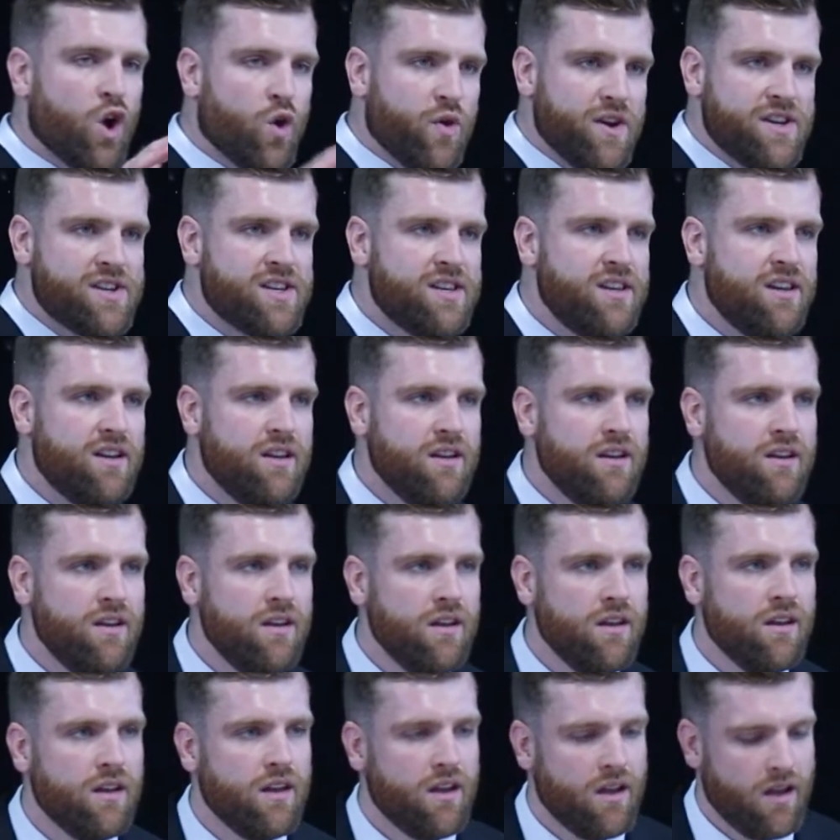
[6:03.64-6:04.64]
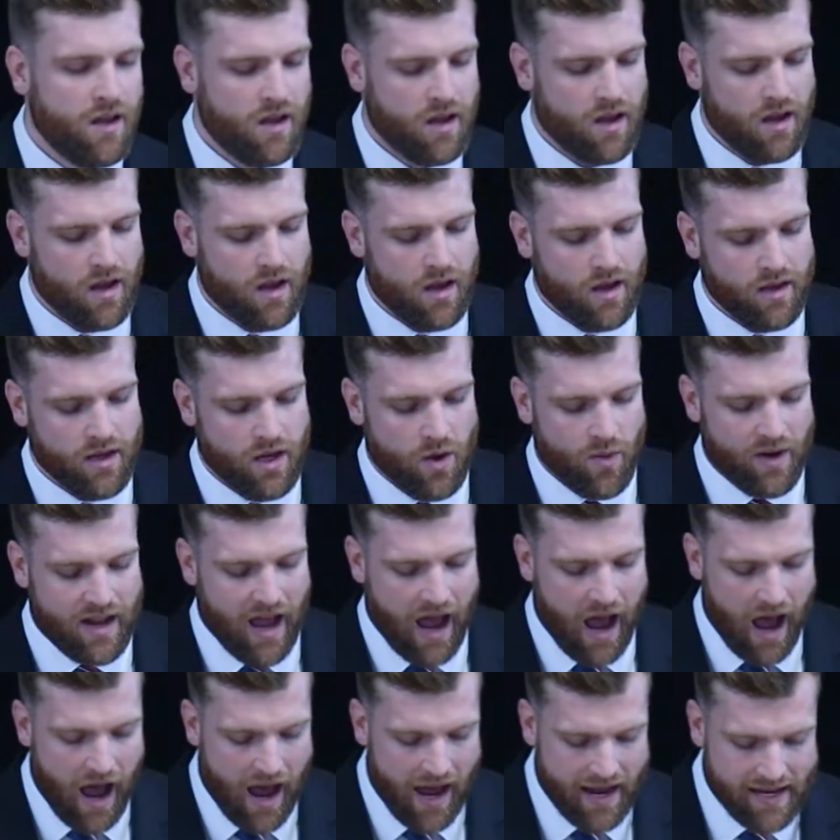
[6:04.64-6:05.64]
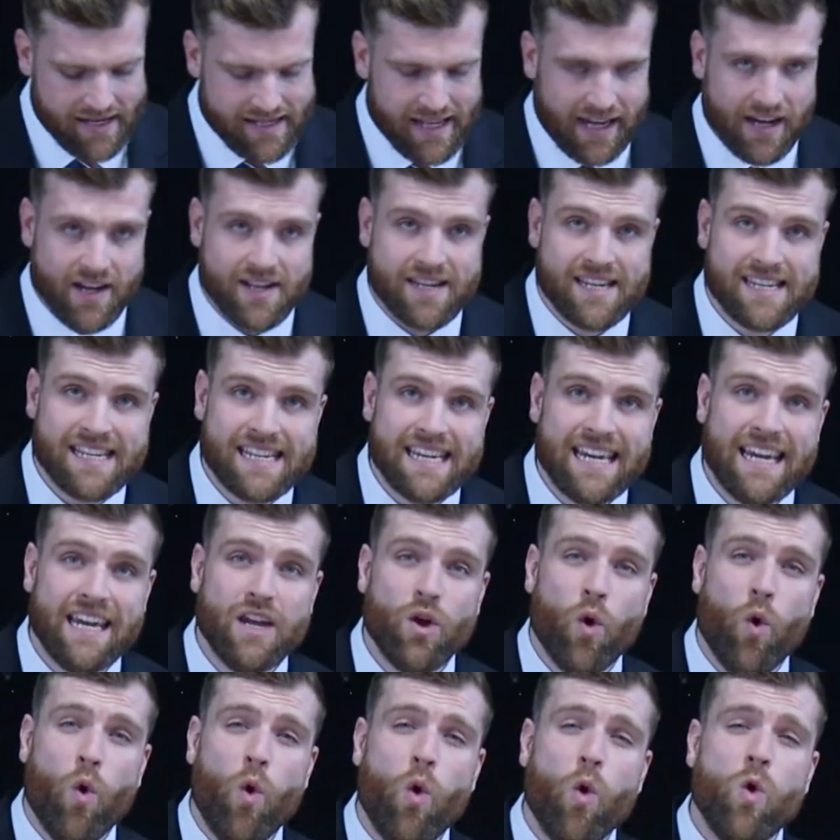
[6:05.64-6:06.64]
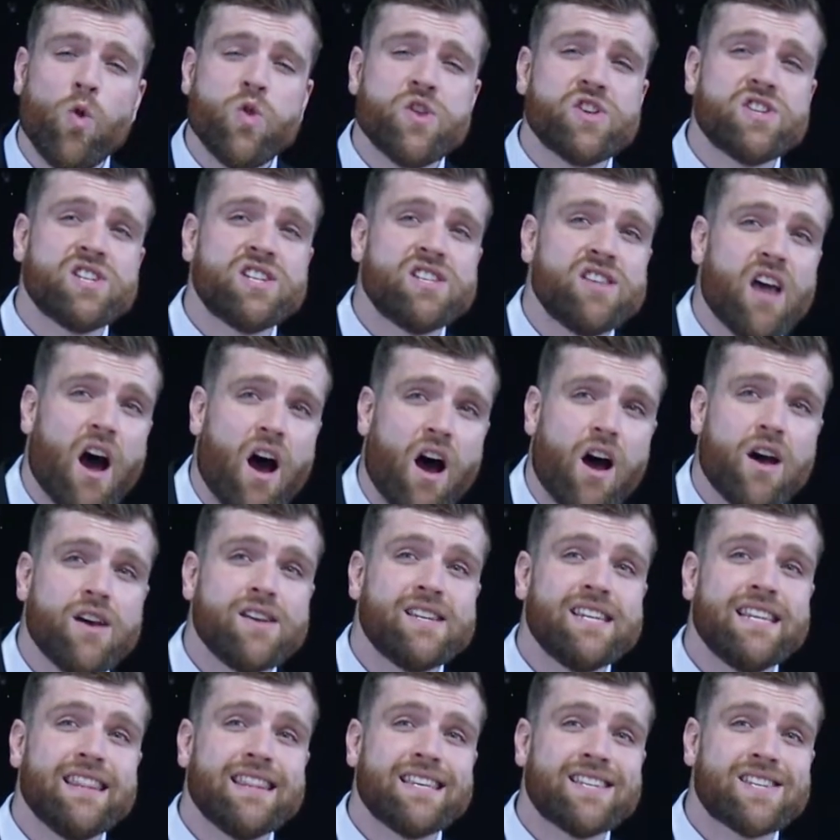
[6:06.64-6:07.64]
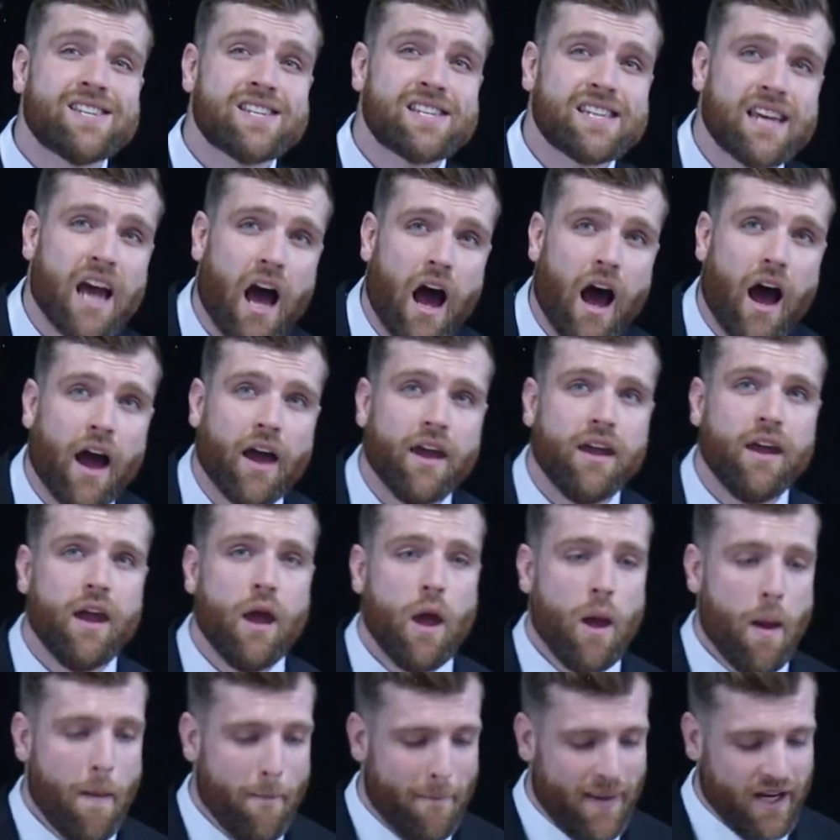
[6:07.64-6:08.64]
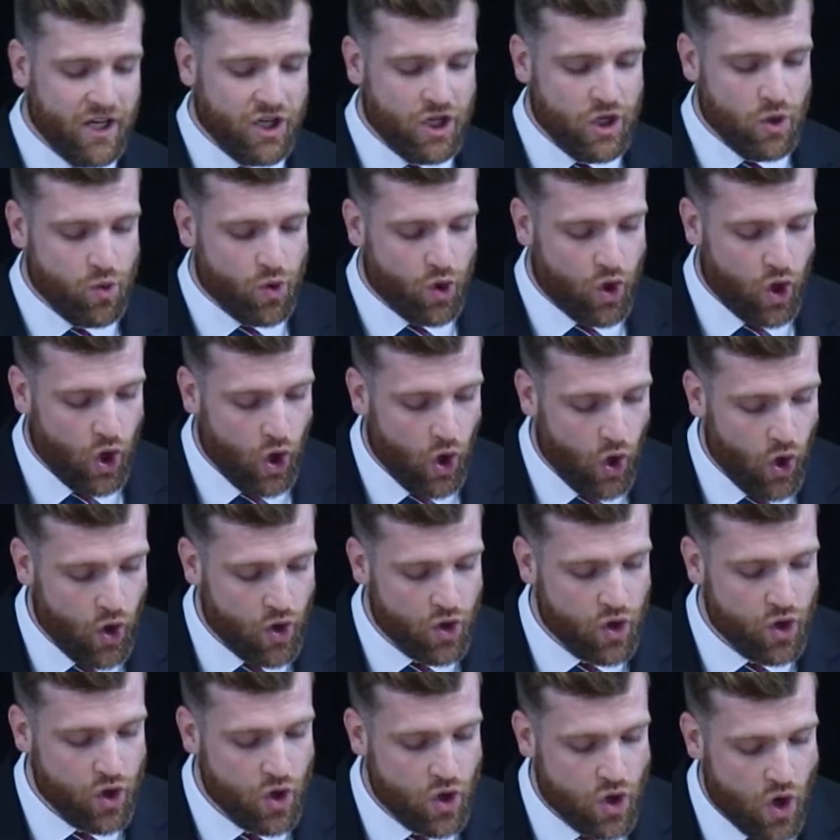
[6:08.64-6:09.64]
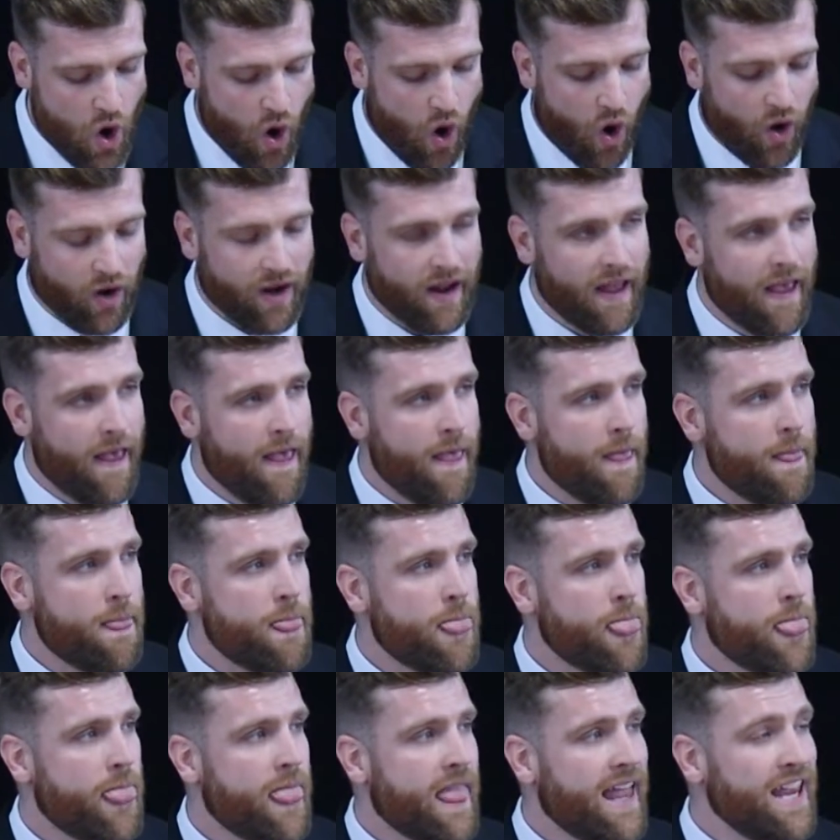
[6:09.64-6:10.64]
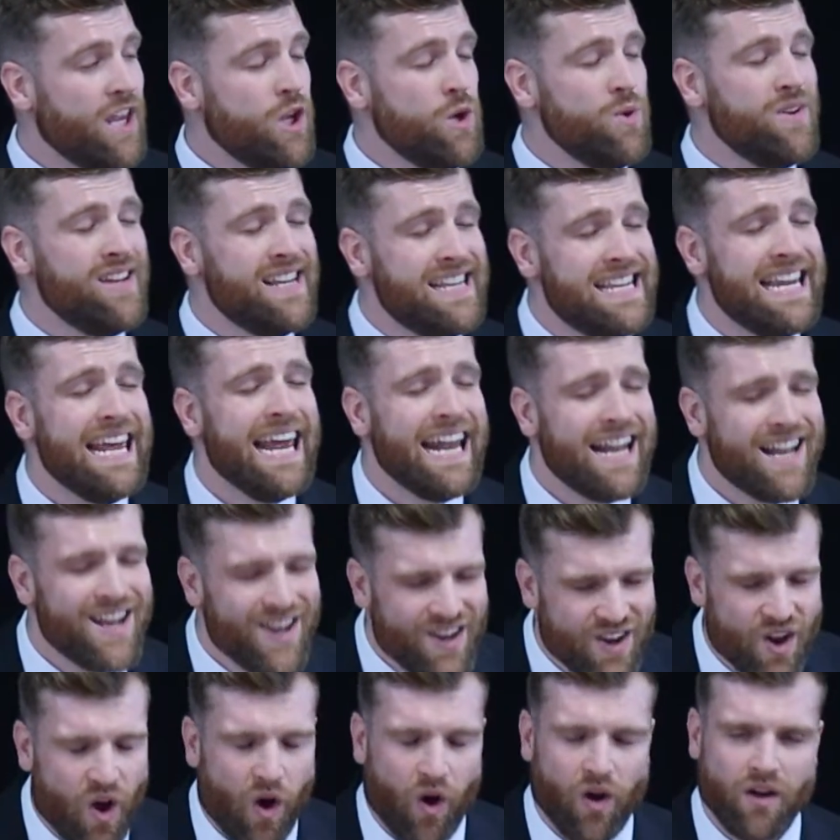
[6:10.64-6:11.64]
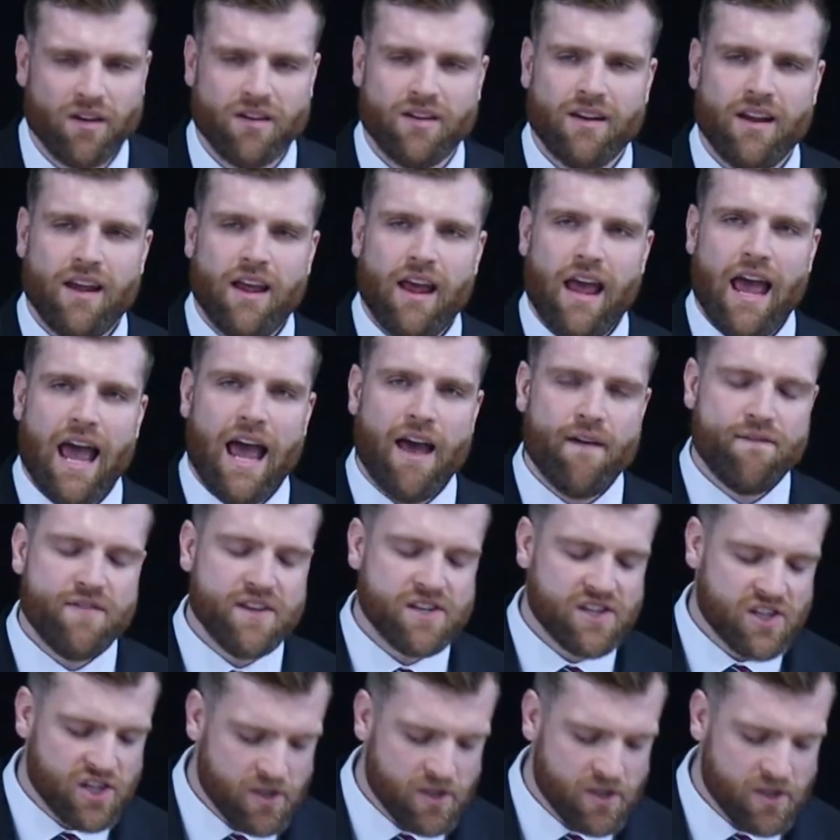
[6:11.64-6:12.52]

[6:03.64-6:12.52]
a Christian, you had eyes that could see all the stars in the sky, but you could not, you did not have the